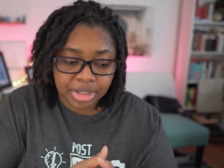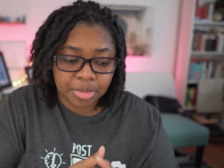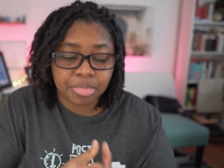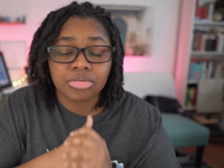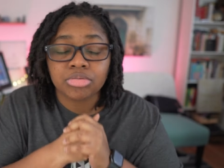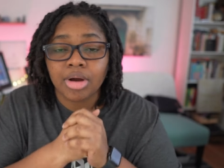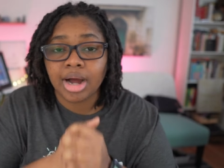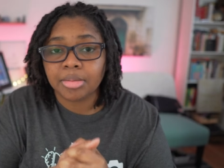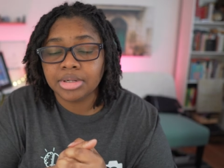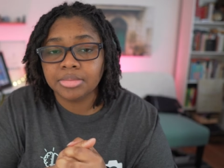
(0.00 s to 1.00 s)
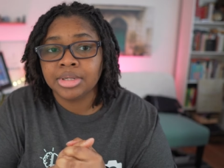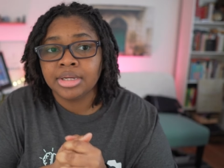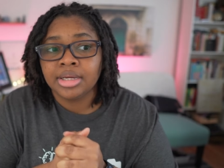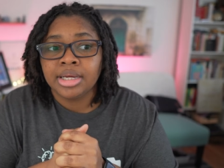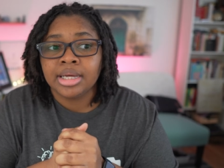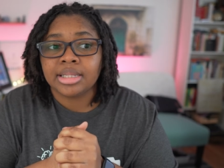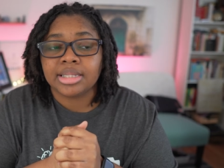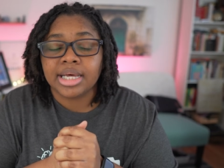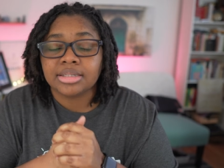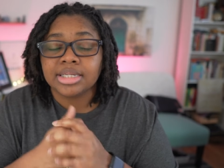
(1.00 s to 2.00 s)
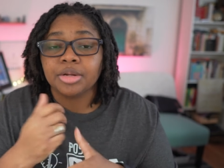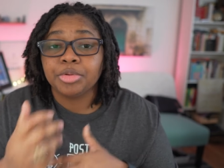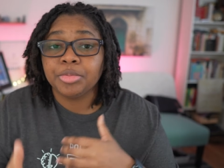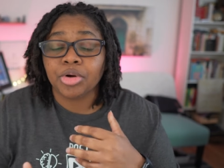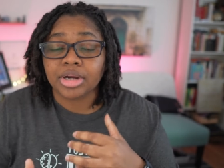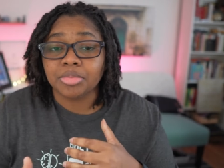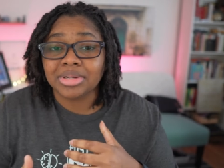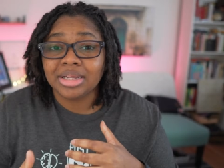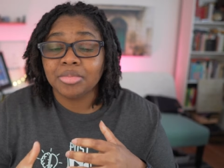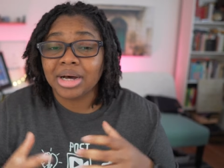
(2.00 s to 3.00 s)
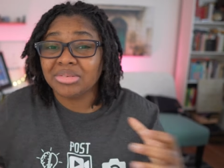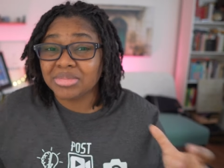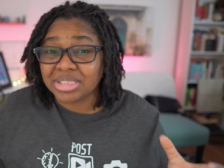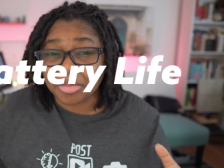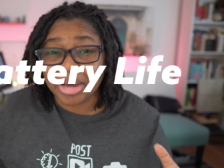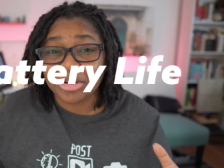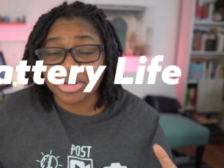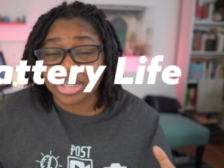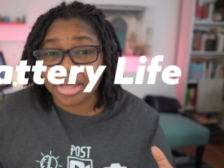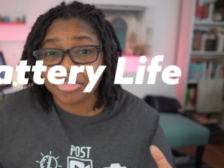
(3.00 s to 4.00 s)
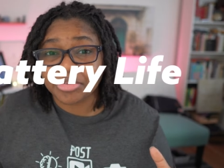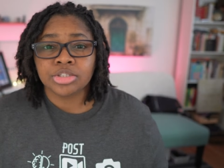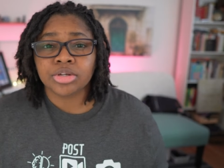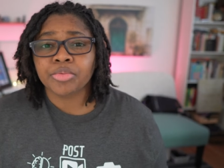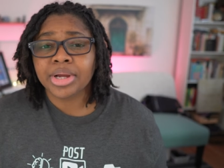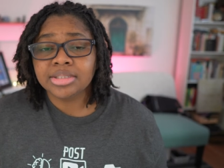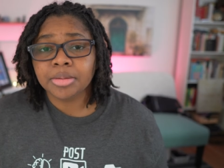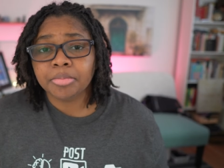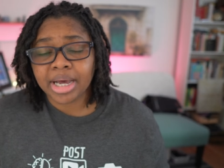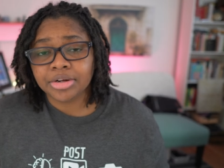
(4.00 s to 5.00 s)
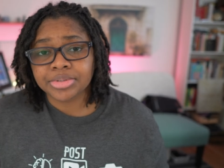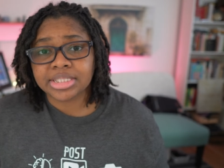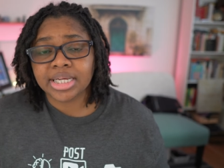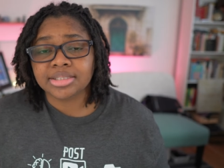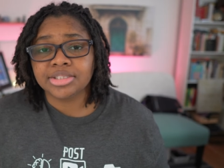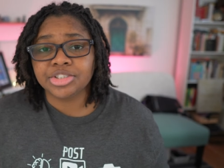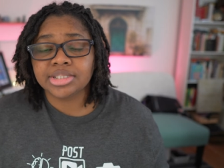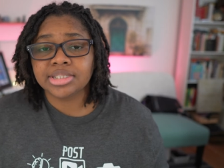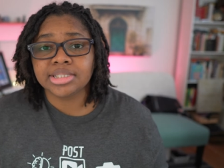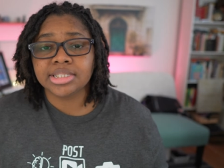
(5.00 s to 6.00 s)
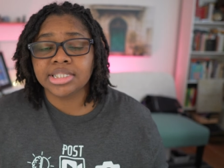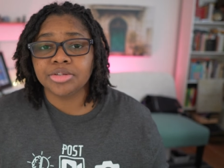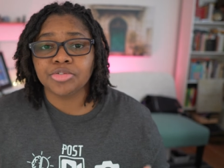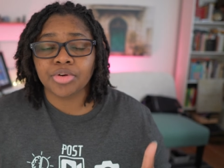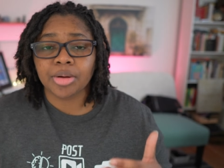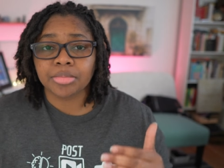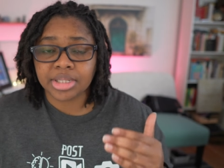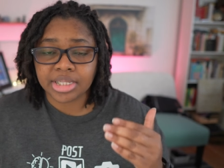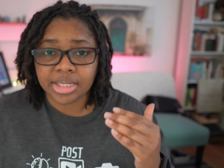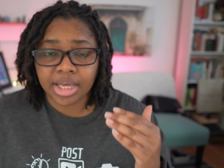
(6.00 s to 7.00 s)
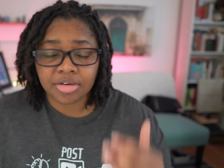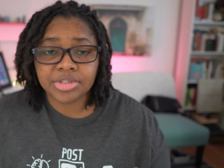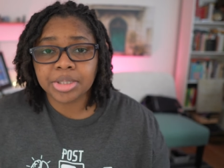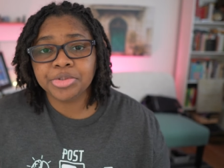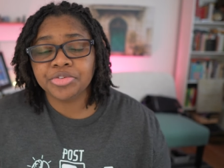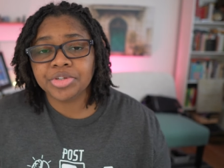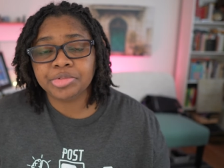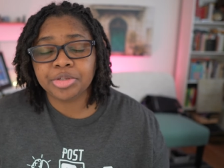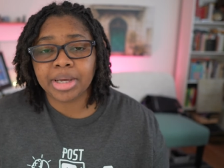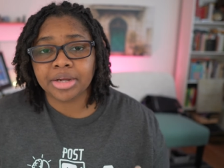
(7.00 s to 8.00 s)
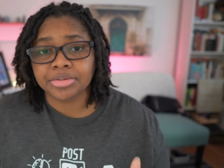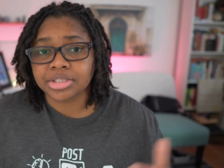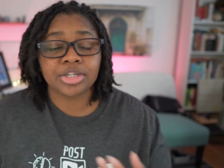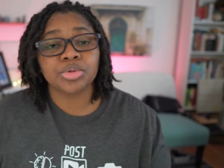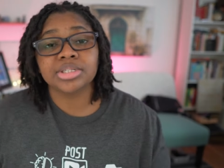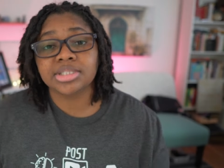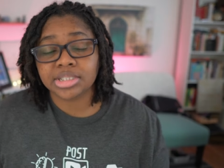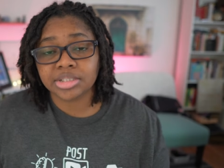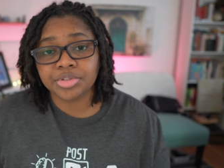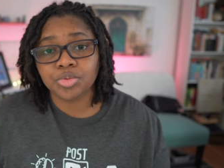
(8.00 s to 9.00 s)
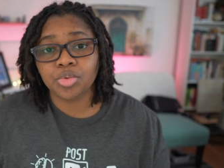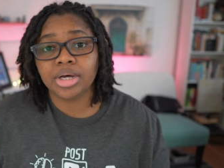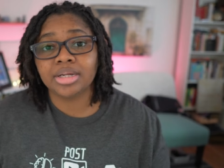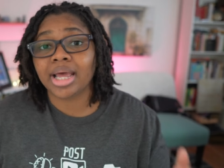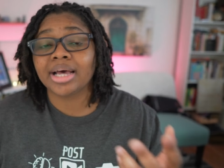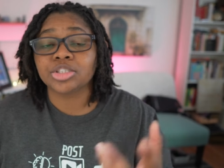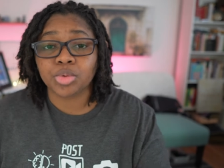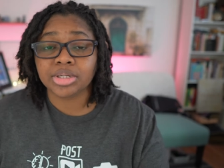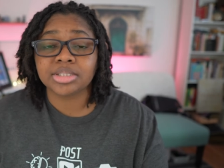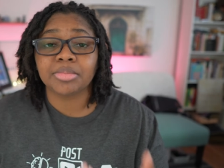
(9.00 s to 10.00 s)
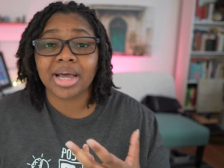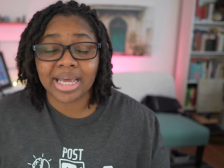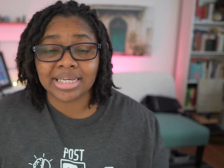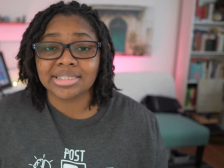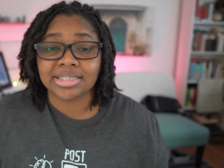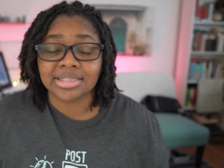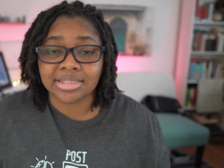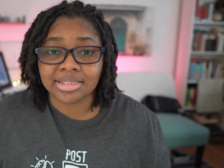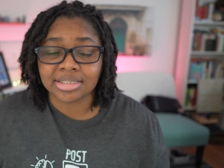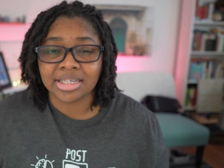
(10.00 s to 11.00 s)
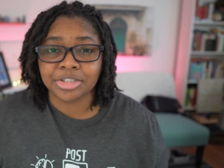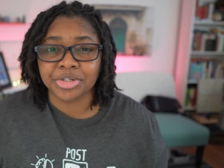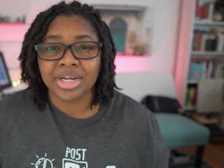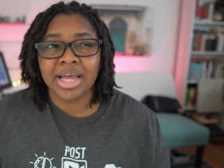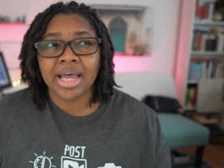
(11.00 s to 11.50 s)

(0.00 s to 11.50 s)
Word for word: big problem that a lot of people are complaining about is the battery life. So I ran some battery tests just to see from the FW50 batteries, as well as the ZV1, as well as my A6600.